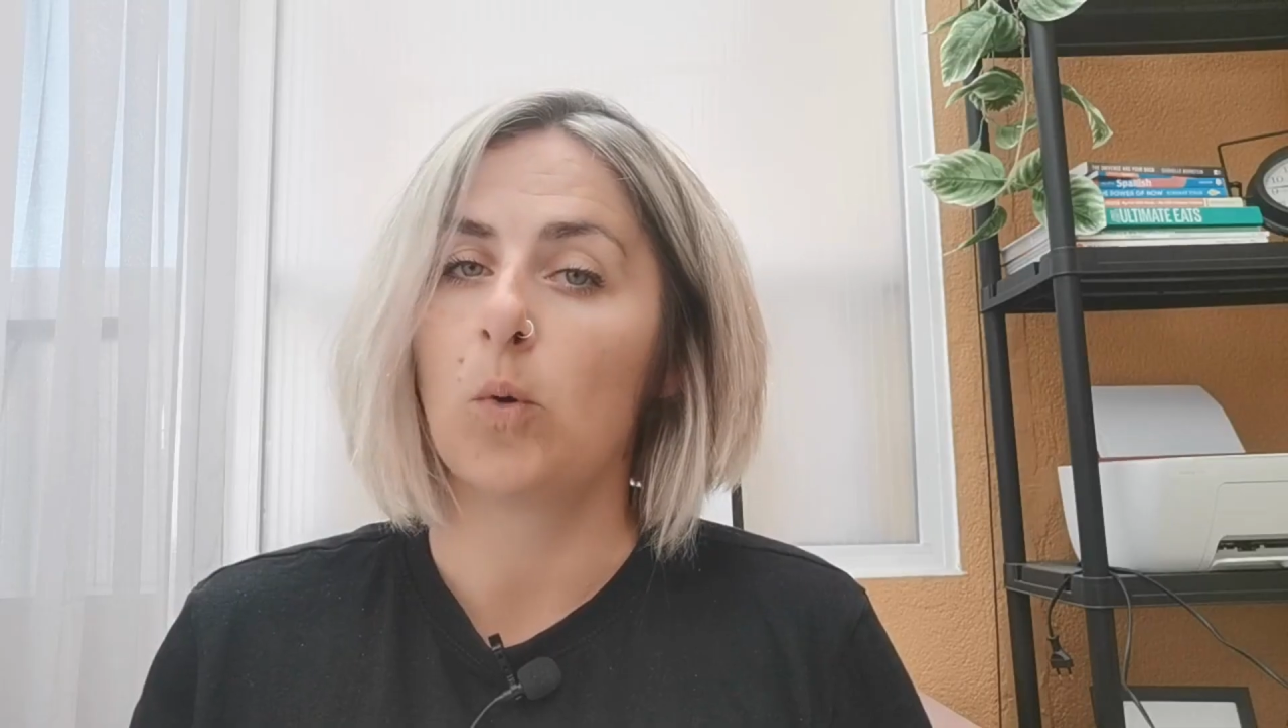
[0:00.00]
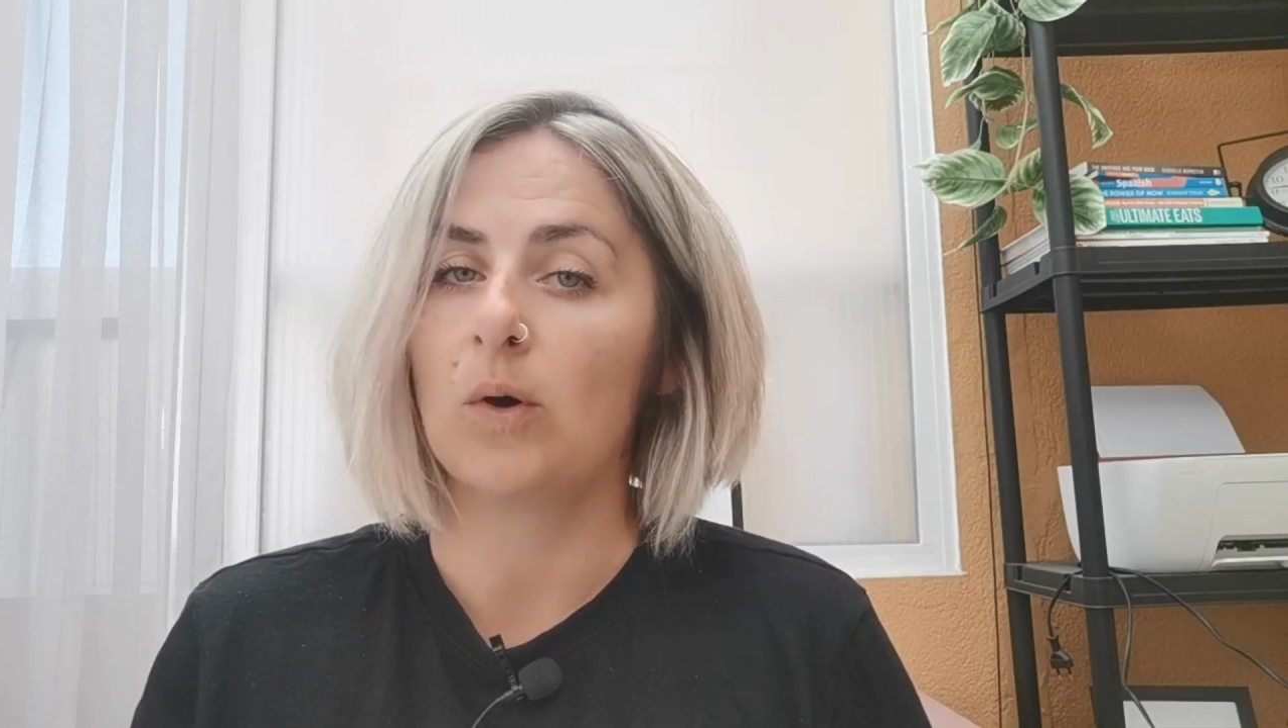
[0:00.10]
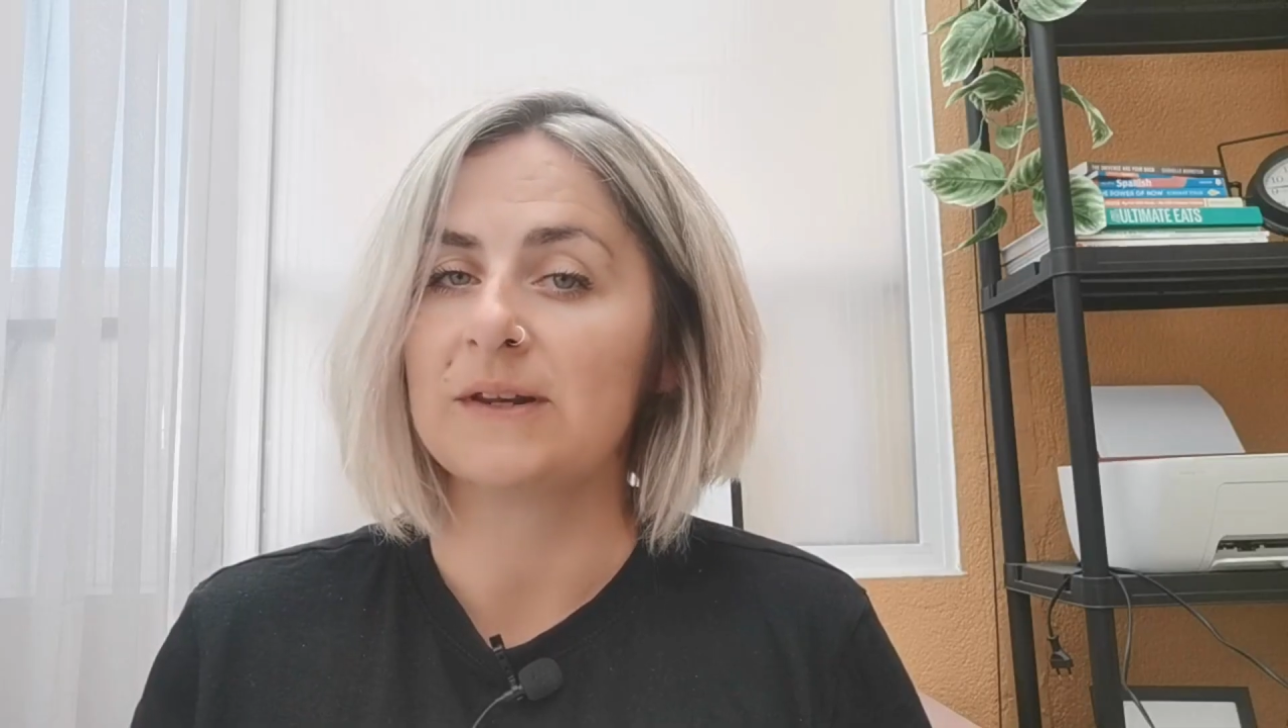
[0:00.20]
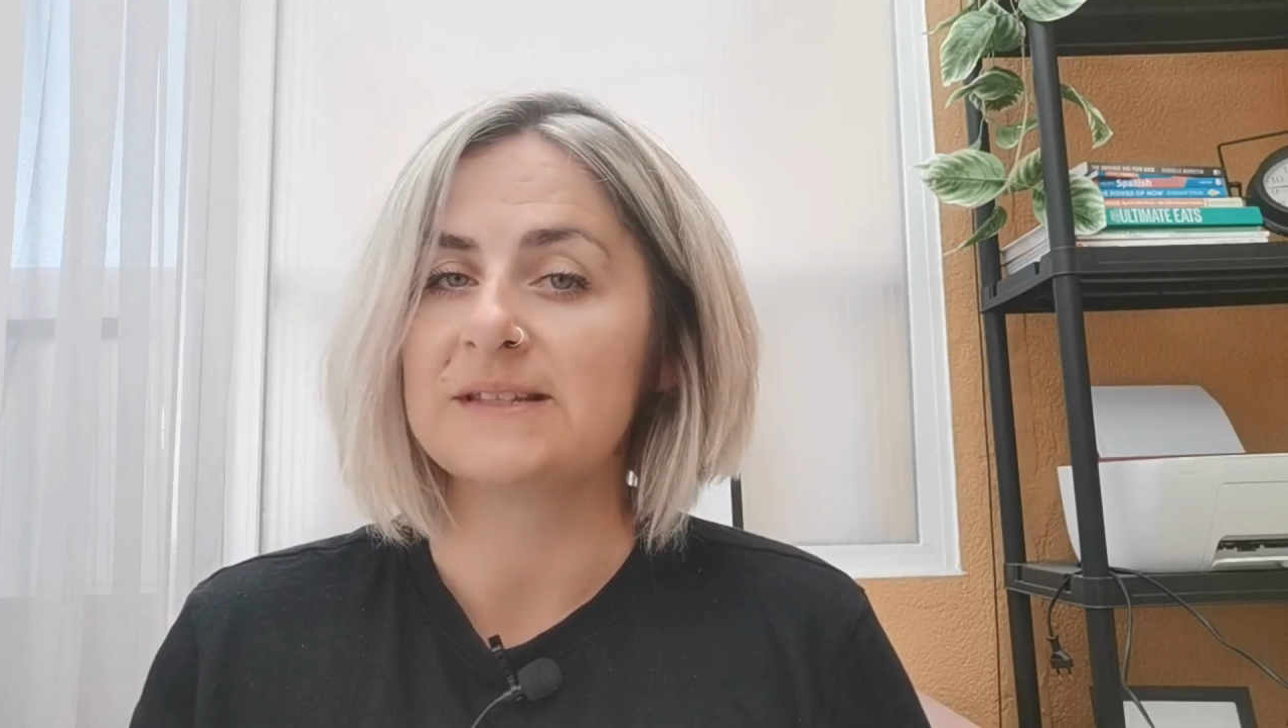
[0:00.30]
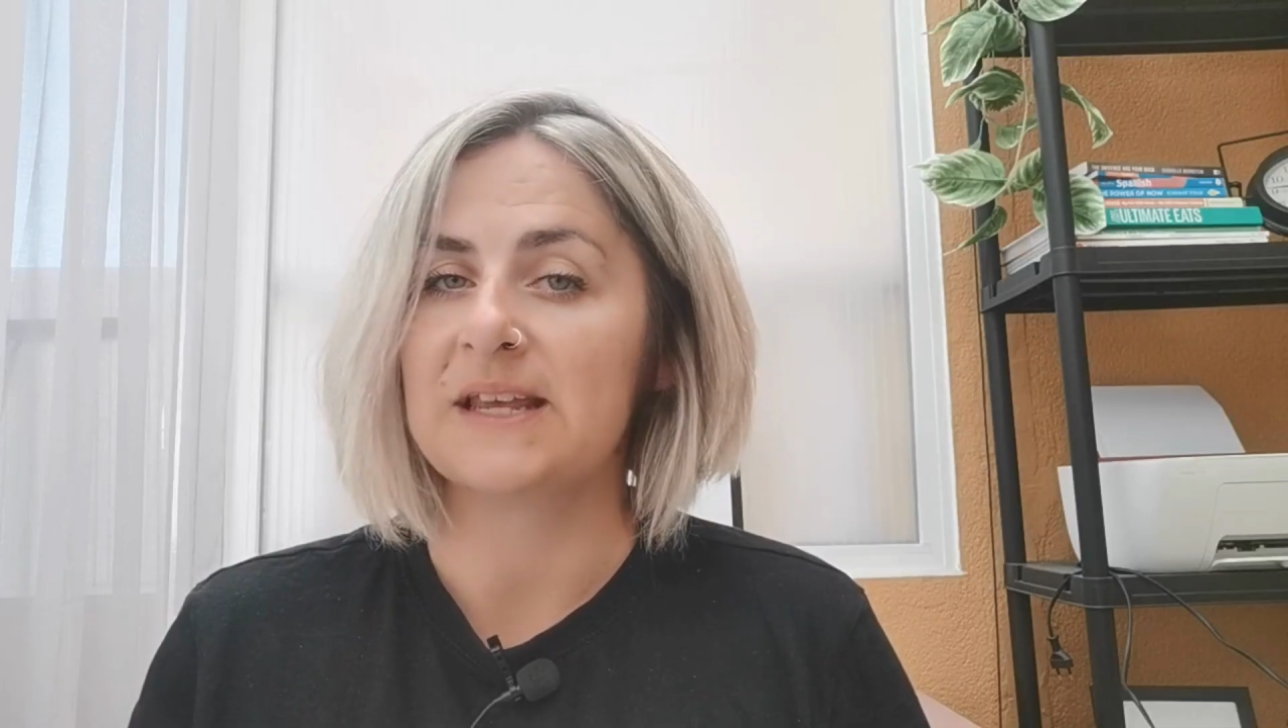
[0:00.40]

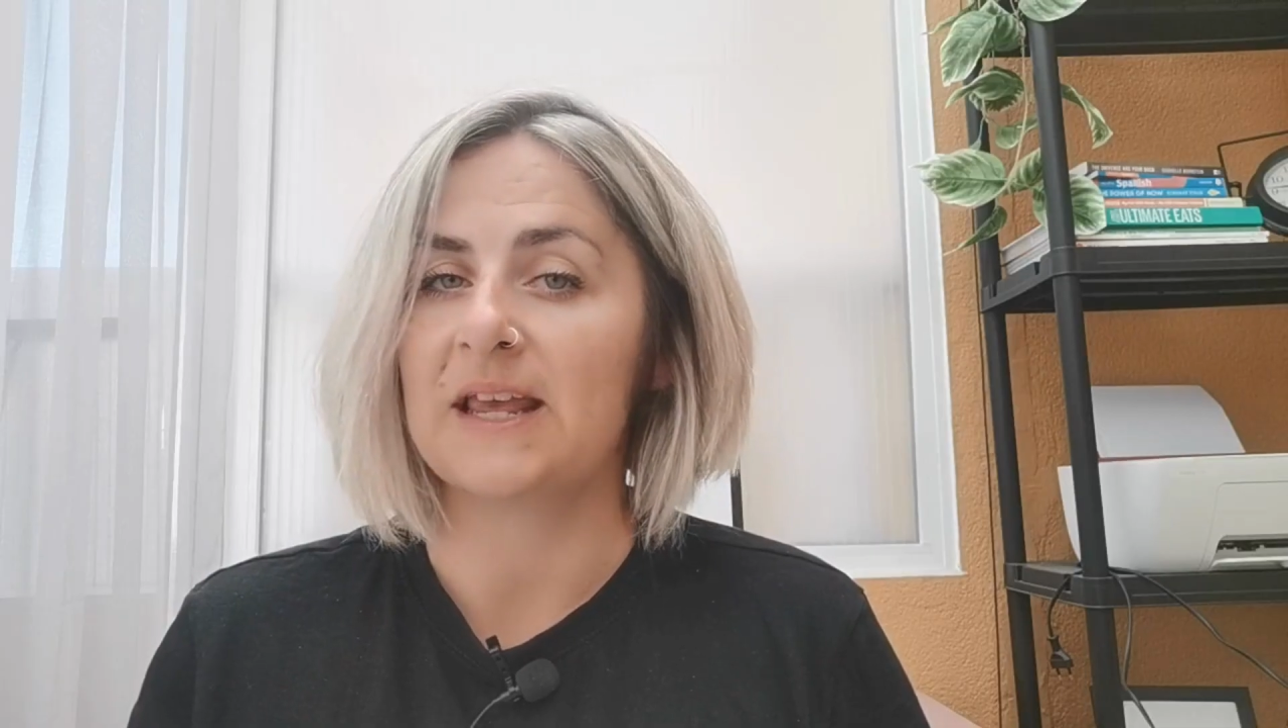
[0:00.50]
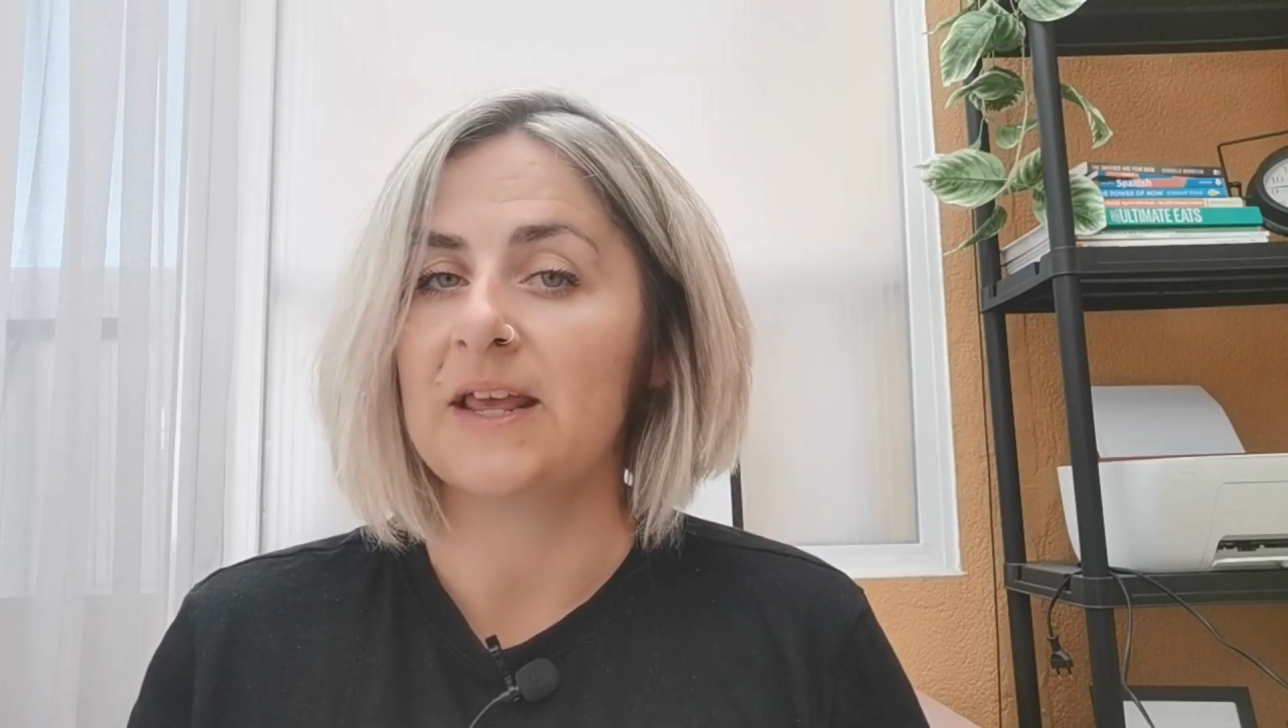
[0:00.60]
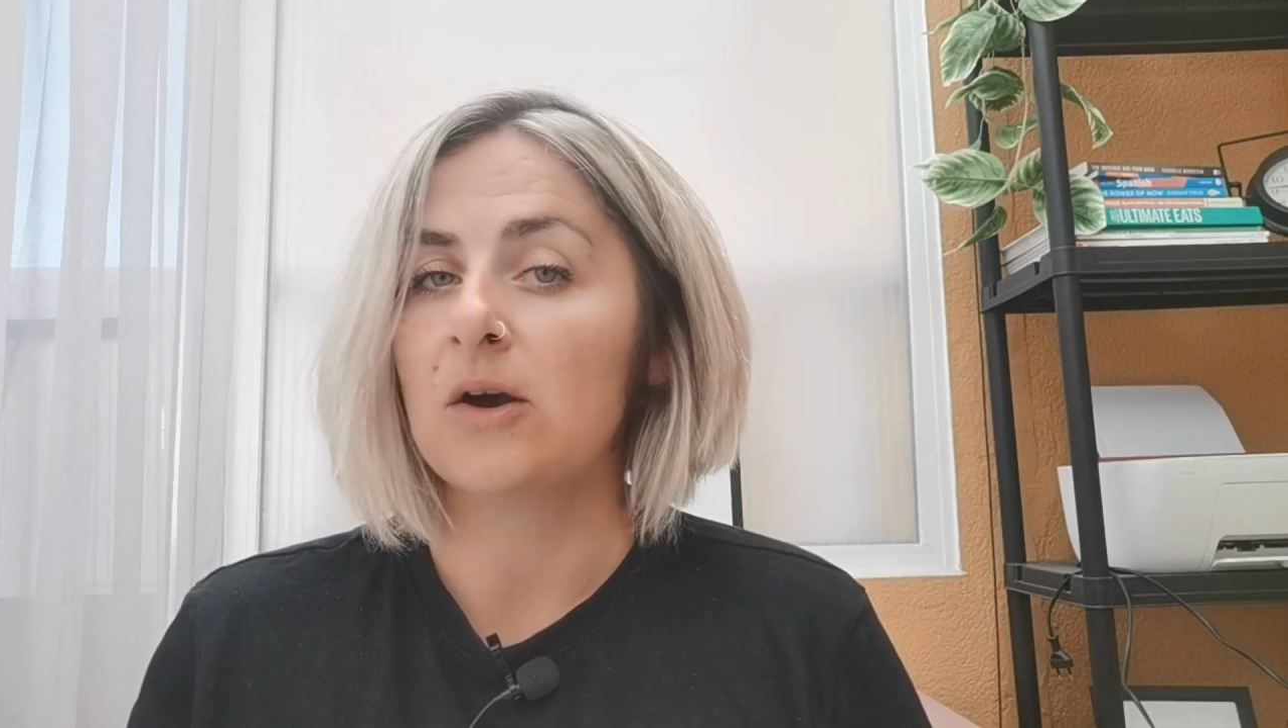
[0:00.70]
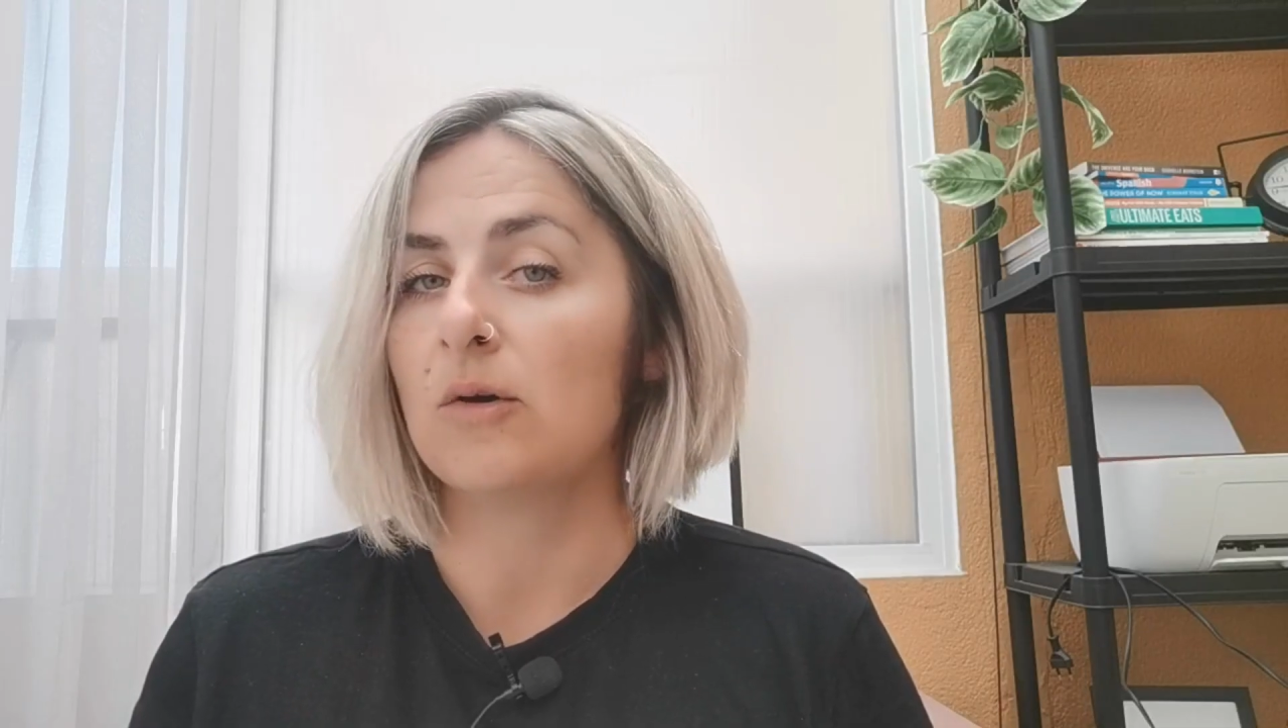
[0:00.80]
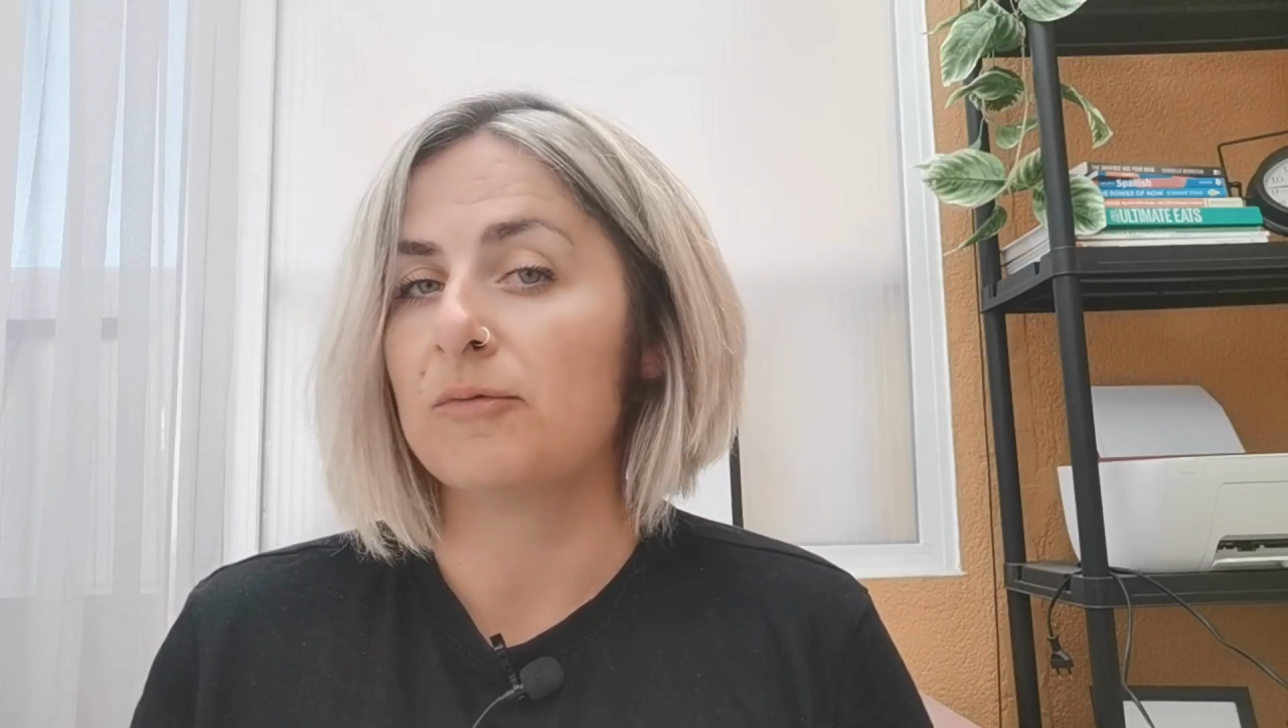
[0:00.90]
quality